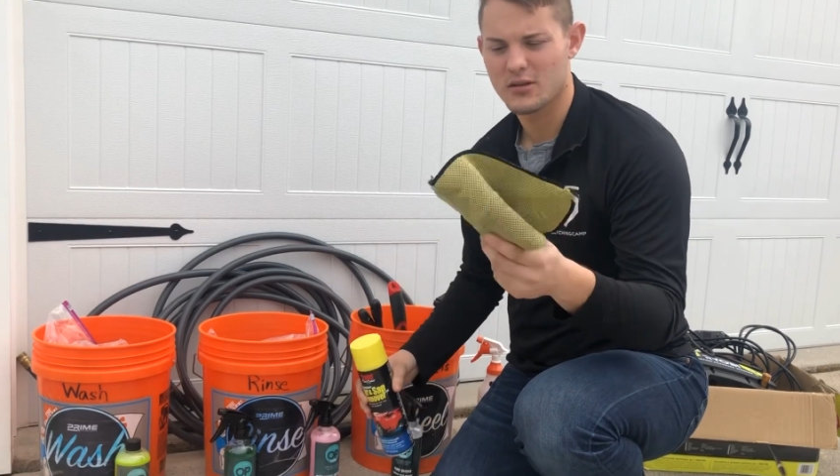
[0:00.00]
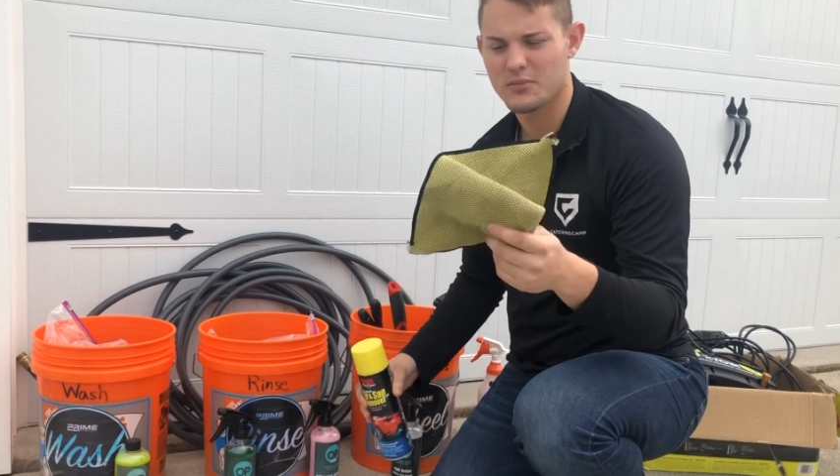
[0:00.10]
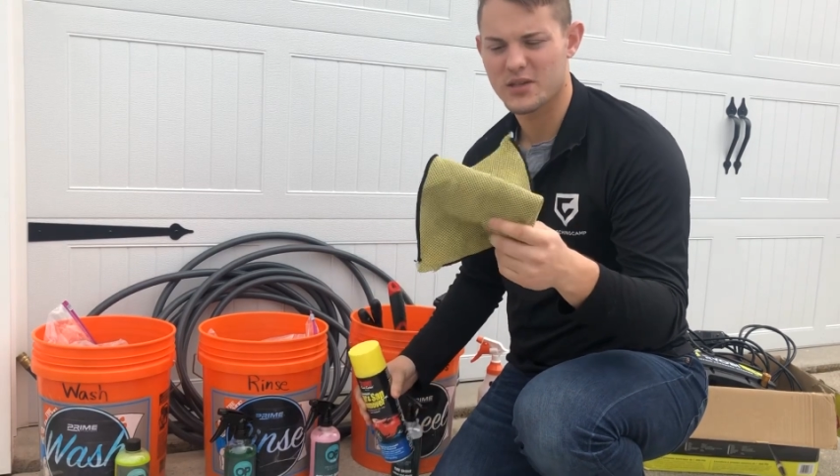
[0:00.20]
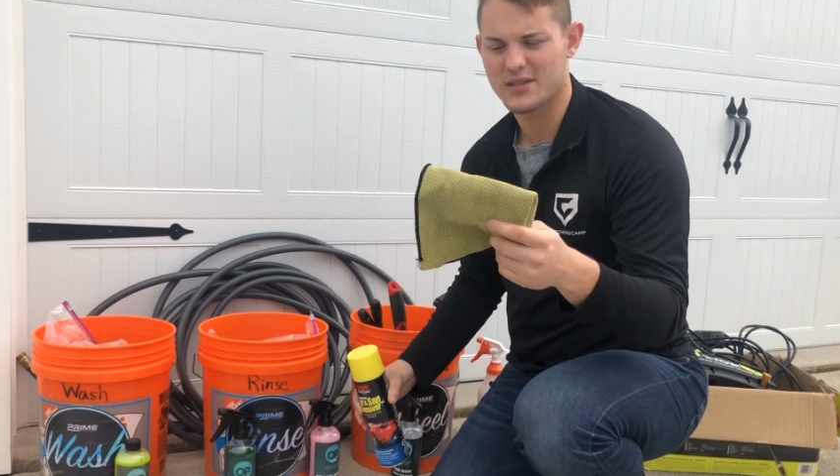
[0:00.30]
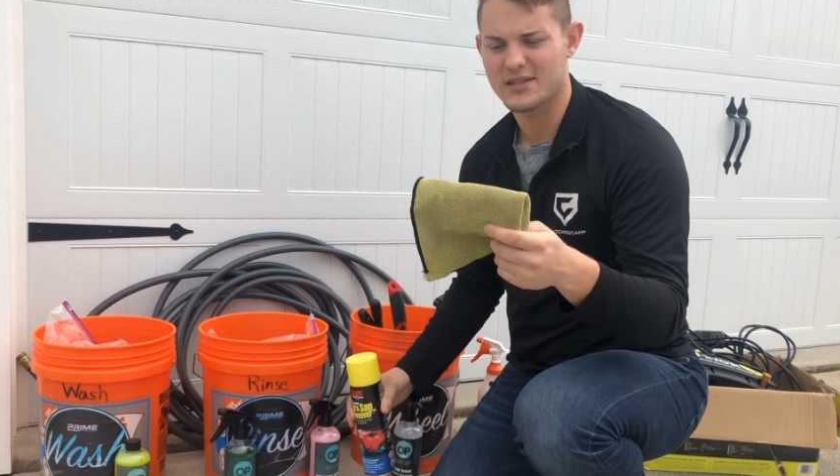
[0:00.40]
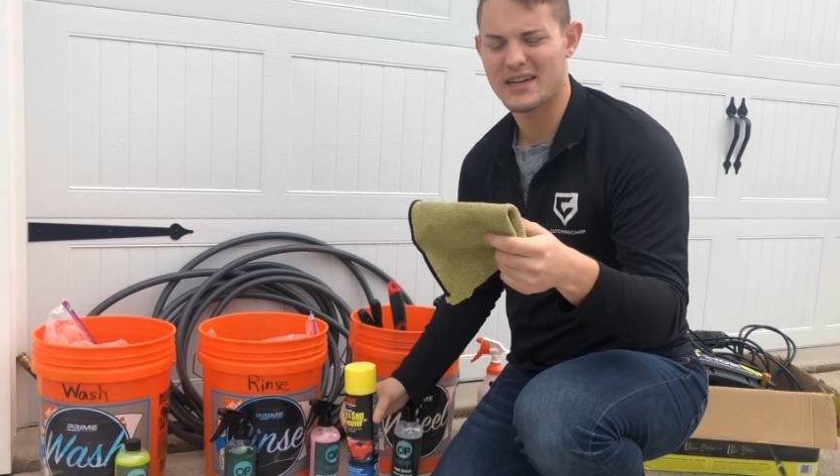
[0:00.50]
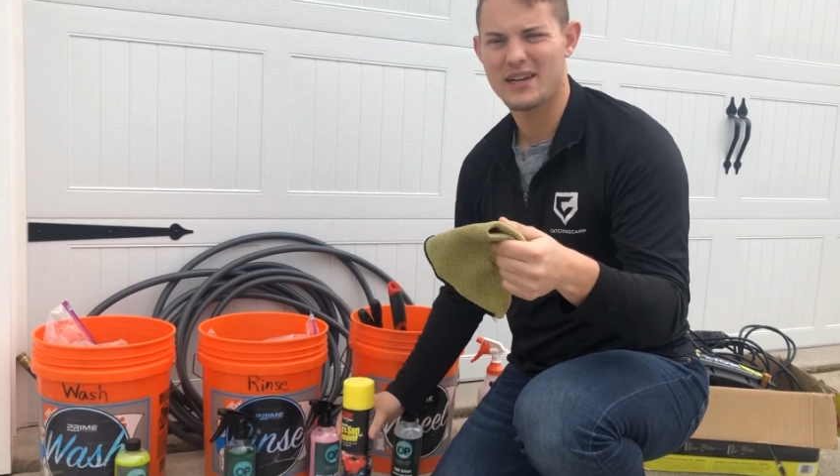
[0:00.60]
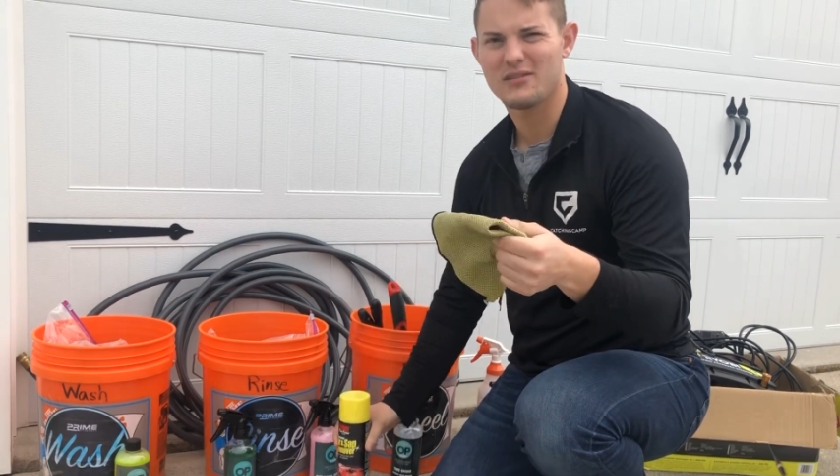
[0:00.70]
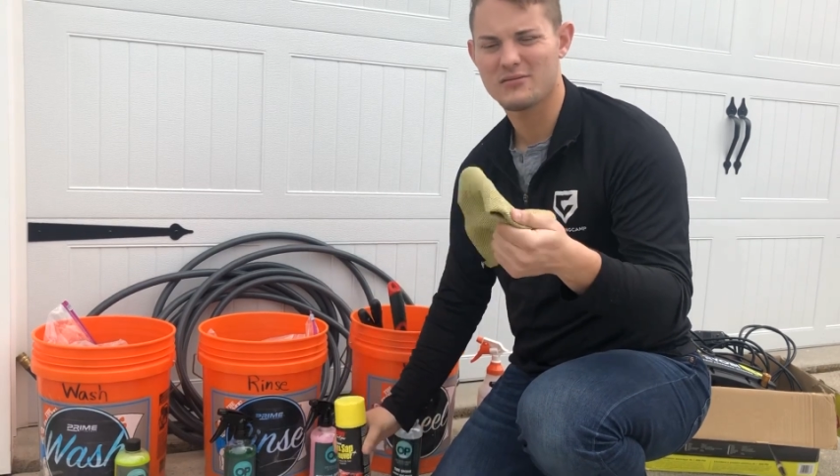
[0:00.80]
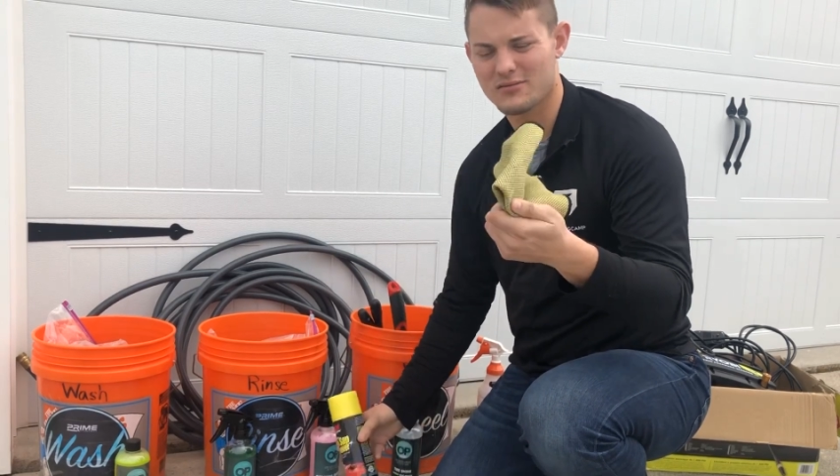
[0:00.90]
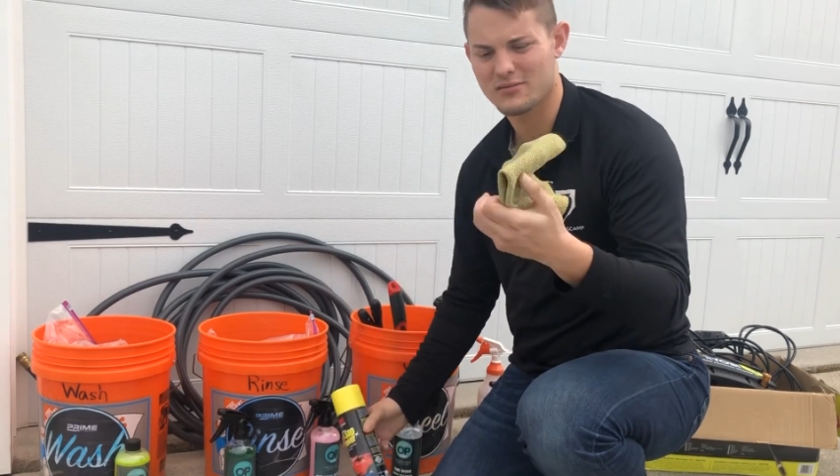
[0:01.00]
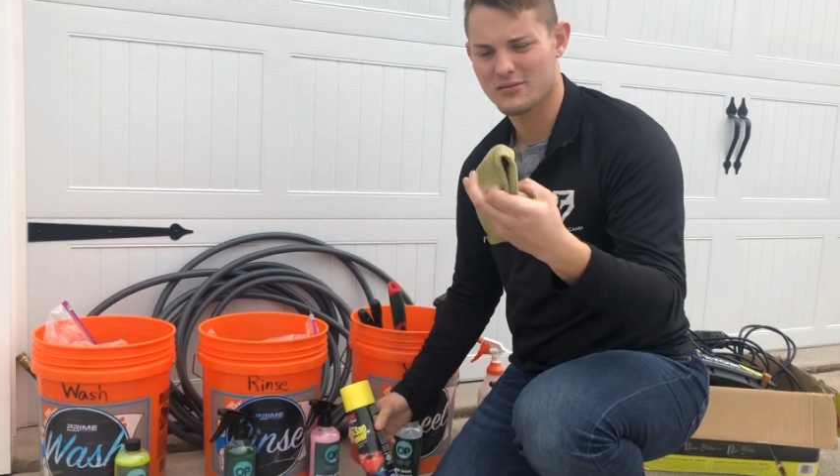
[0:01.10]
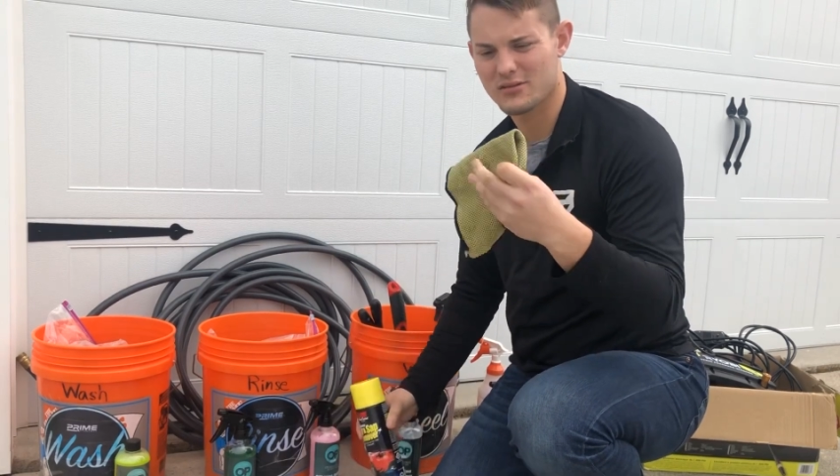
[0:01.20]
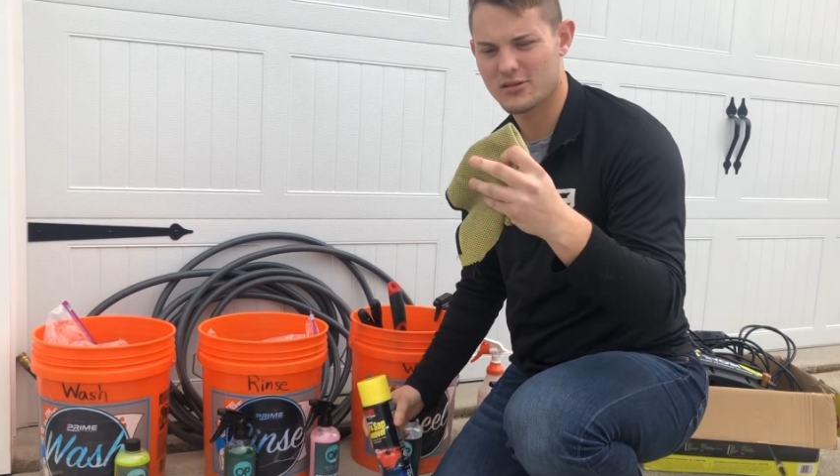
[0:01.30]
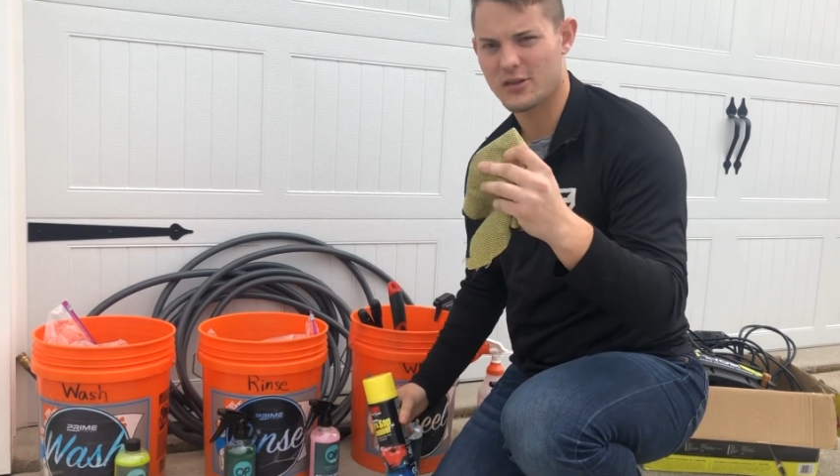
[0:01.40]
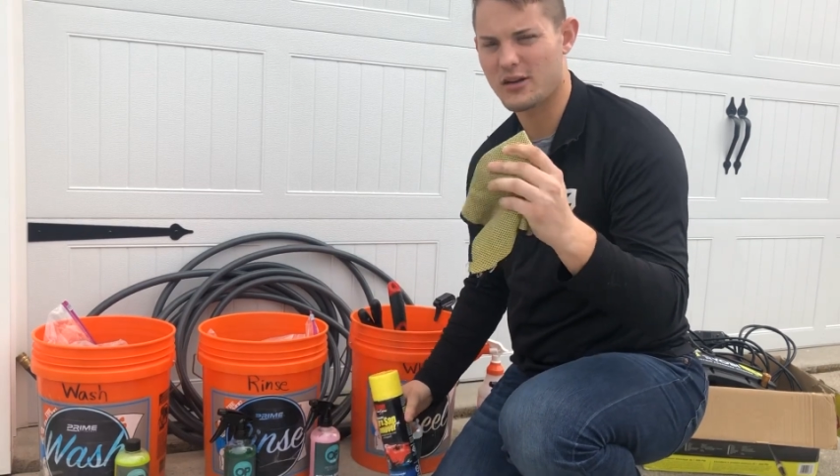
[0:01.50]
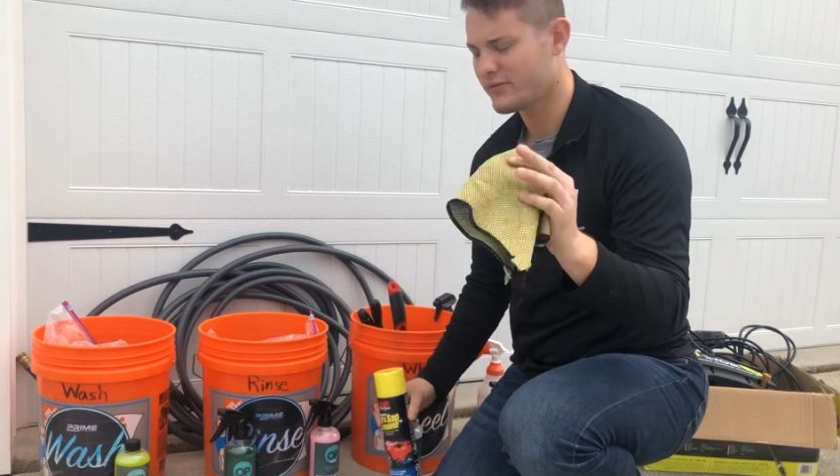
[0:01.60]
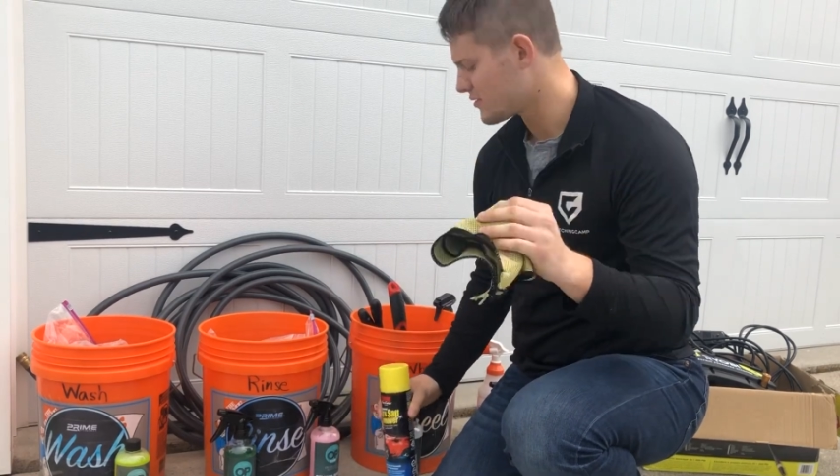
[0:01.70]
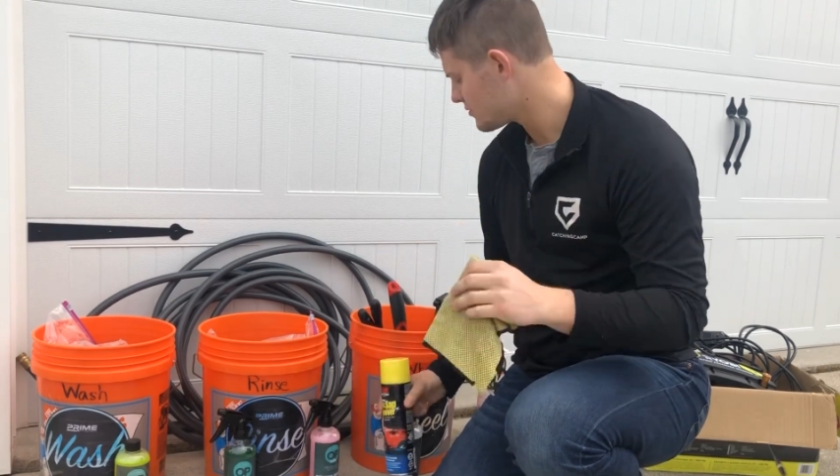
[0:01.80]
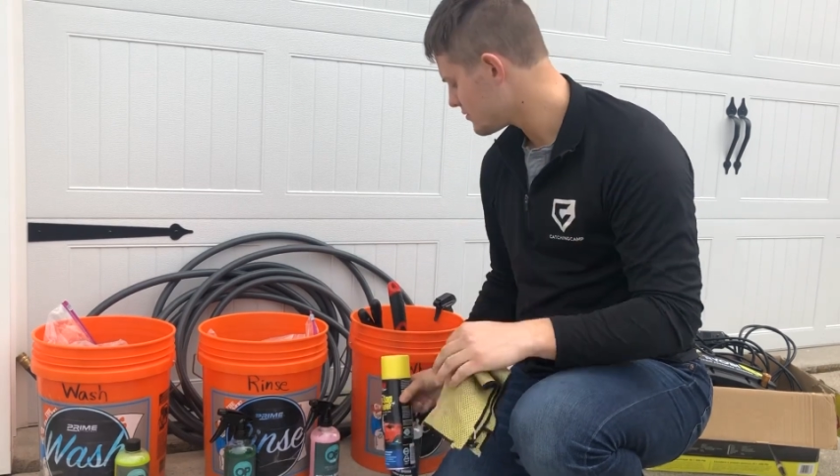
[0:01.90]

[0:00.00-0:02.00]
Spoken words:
but it's a towel, soft,